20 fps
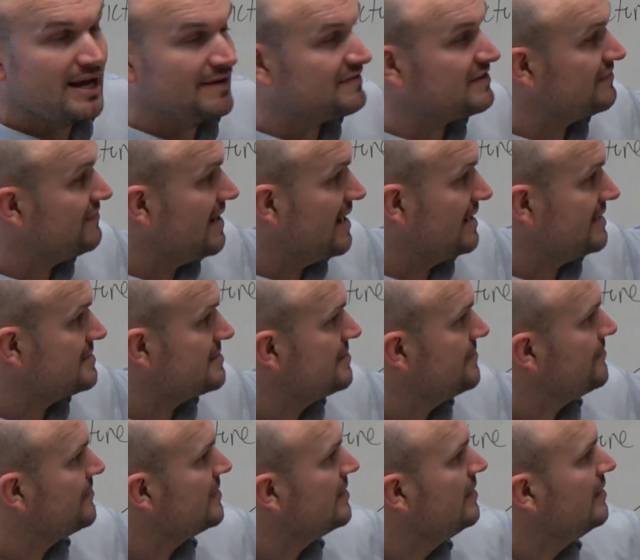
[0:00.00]
have defined.
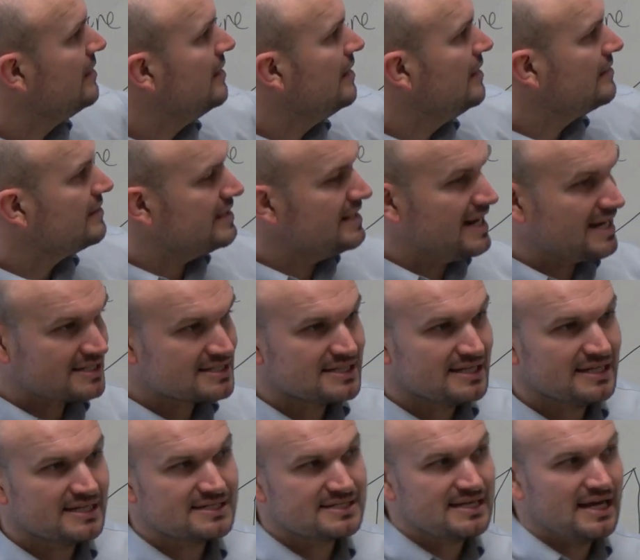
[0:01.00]
The next
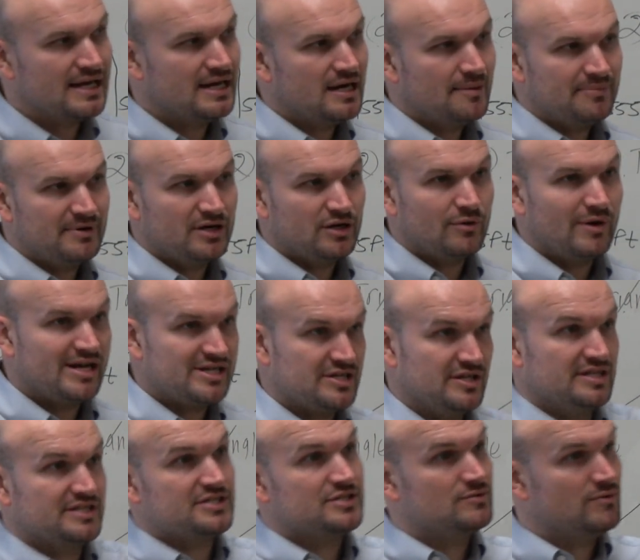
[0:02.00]
thing is setting up an equation.
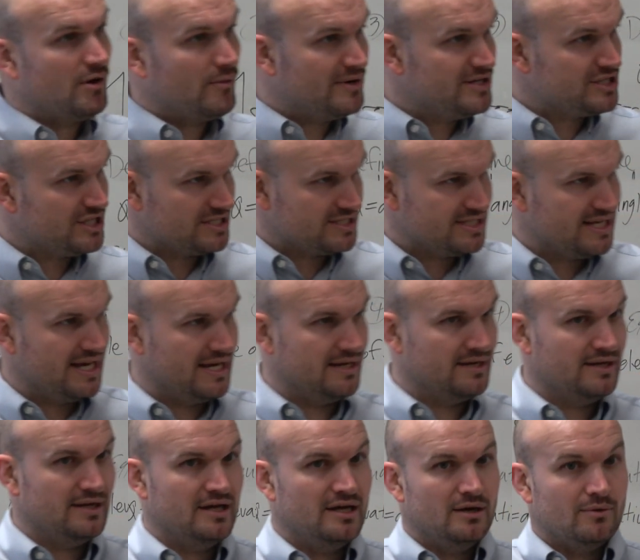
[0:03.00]
This is what we just did.
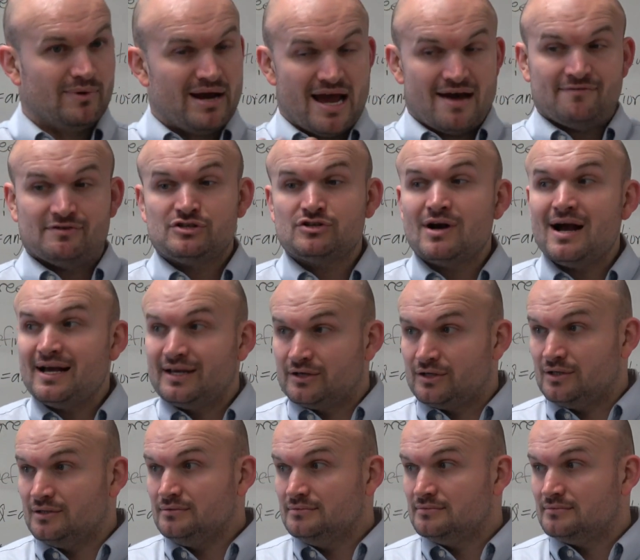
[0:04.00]
We have a
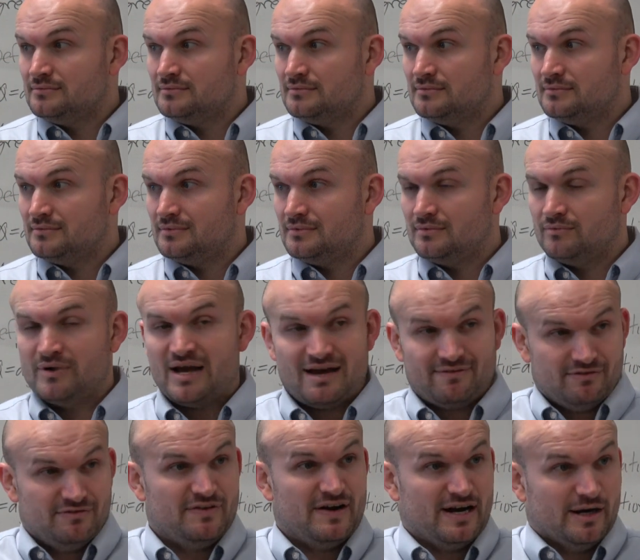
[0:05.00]
triangle. We
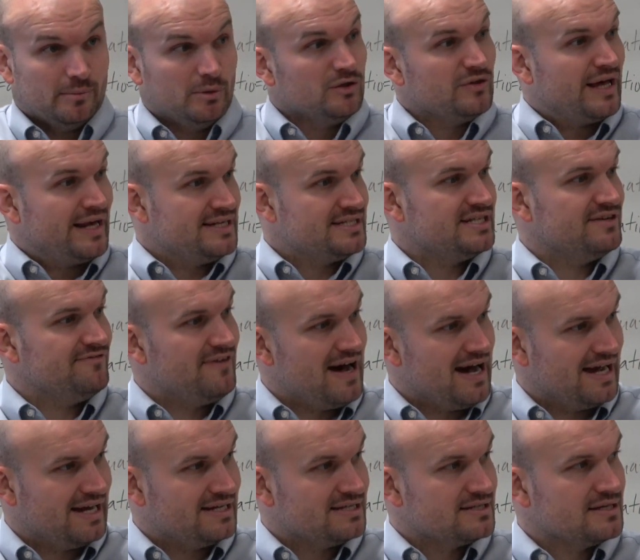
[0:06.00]
have a variable that is
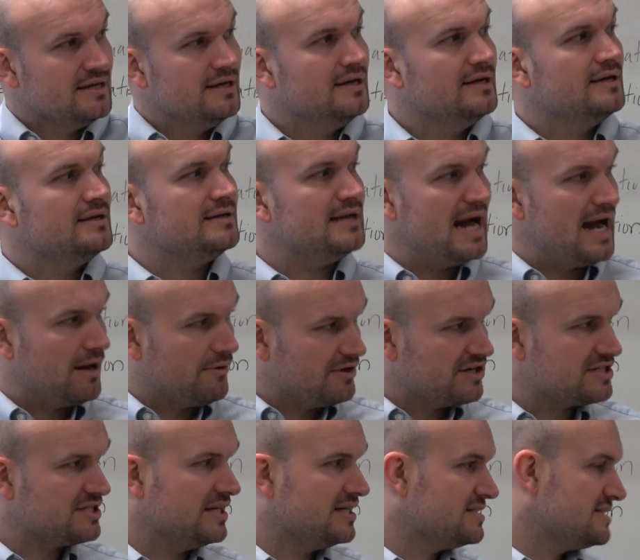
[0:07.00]
defined. Now we're
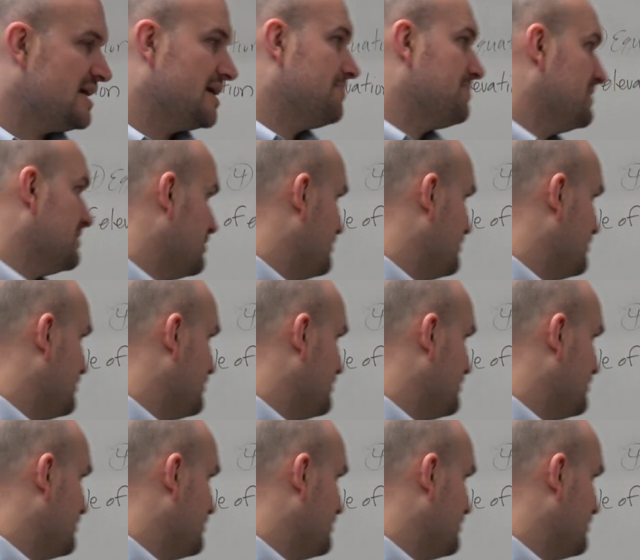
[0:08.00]
just going to set up an